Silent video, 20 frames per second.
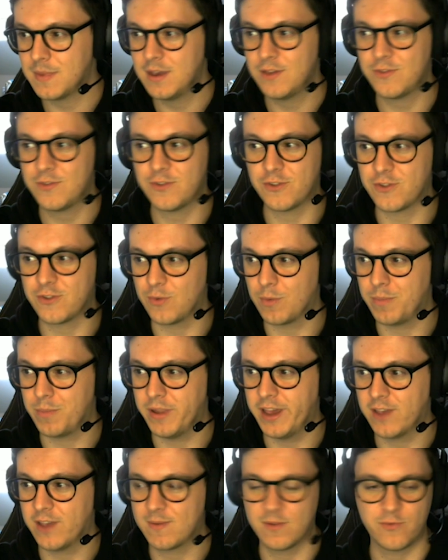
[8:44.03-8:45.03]
It's just a
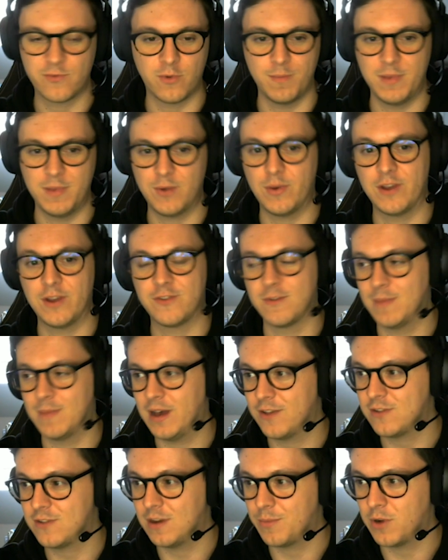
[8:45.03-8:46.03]
replacement for mid-range
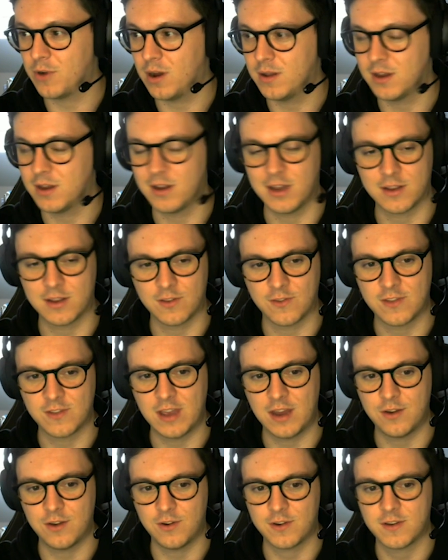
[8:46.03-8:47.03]
Demacia, probably like the
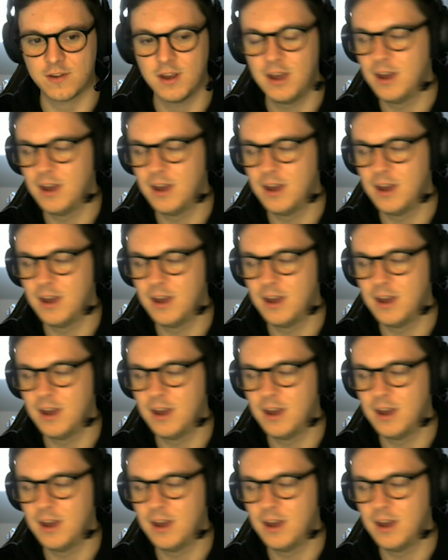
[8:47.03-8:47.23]
standard